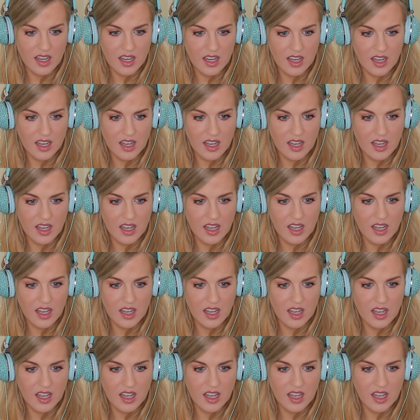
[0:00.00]

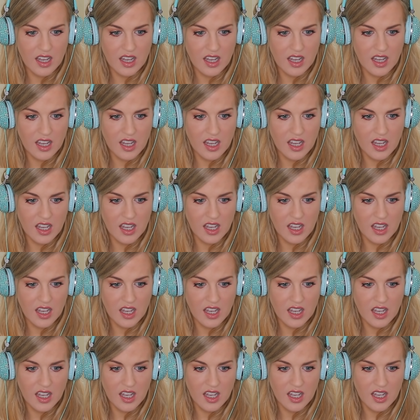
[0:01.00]

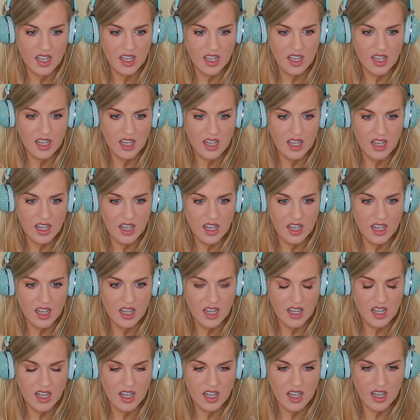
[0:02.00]

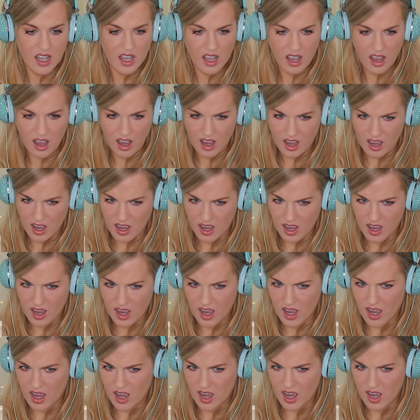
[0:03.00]

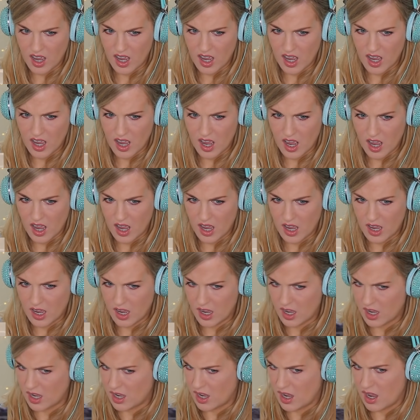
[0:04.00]

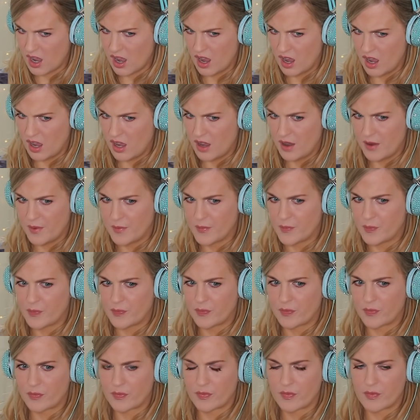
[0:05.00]

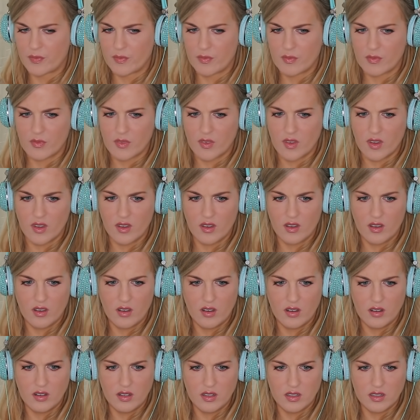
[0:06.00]

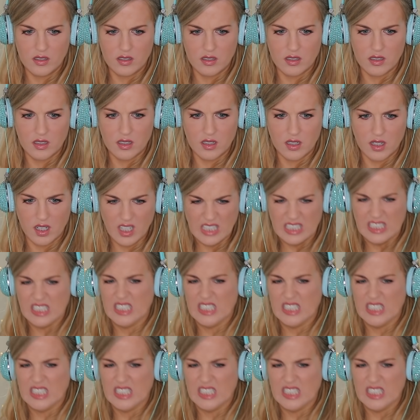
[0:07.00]
Nobody speaks.